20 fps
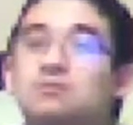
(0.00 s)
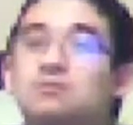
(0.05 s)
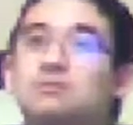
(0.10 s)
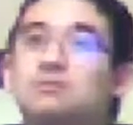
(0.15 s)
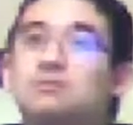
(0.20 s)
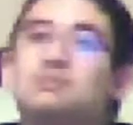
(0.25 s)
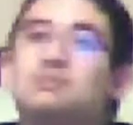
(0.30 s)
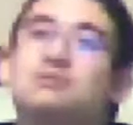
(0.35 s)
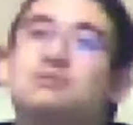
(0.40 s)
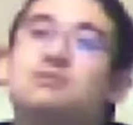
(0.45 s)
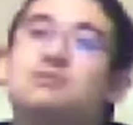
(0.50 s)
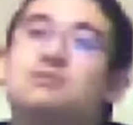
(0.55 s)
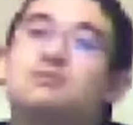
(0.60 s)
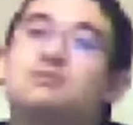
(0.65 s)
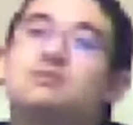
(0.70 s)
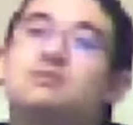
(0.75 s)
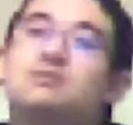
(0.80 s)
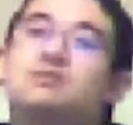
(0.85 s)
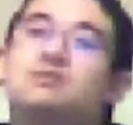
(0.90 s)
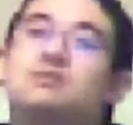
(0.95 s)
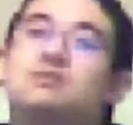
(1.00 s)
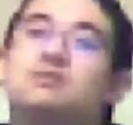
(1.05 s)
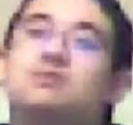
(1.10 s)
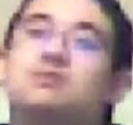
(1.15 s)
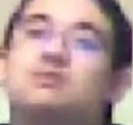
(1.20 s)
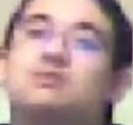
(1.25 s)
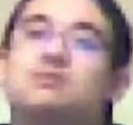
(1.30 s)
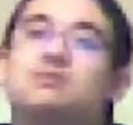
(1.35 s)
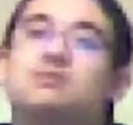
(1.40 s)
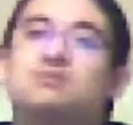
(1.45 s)
And with Yoshi's Woolly
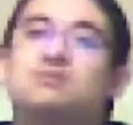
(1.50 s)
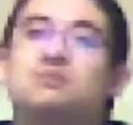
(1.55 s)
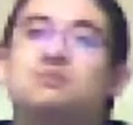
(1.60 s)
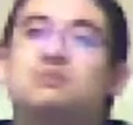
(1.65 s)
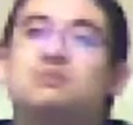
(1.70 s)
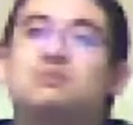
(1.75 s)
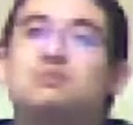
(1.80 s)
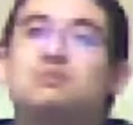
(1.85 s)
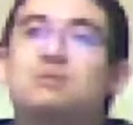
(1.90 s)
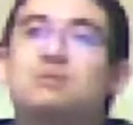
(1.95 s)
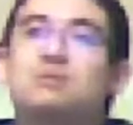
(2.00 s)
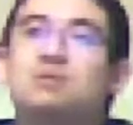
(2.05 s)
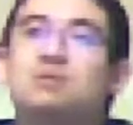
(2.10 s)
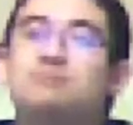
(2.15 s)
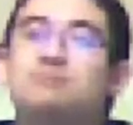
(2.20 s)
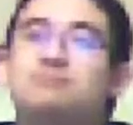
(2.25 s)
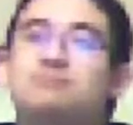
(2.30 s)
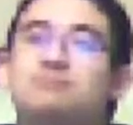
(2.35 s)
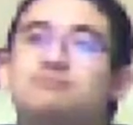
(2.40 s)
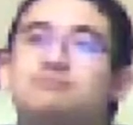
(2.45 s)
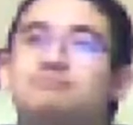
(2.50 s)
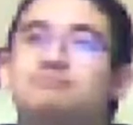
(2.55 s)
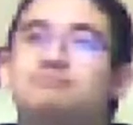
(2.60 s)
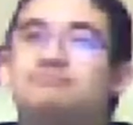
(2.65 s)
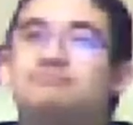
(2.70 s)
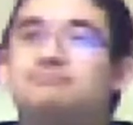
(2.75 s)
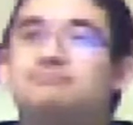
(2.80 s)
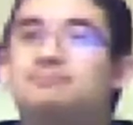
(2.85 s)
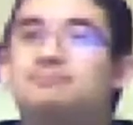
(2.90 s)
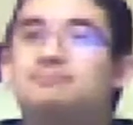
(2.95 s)
World launching last month,
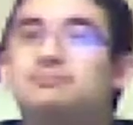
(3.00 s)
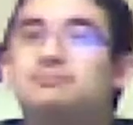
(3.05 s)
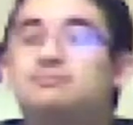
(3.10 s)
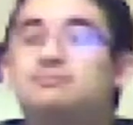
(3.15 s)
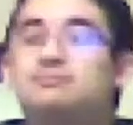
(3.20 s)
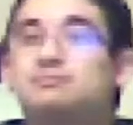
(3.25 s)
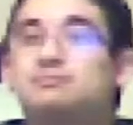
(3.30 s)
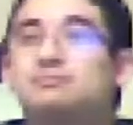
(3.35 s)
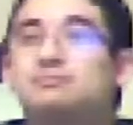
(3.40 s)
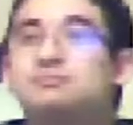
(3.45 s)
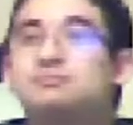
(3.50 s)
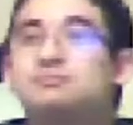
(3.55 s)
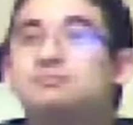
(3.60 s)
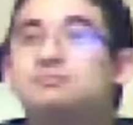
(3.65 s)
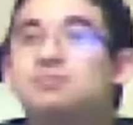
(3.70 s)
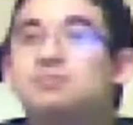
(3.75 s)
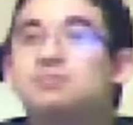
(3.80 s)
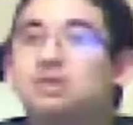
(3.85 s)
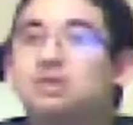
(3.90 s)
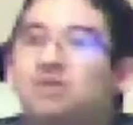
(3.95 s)
and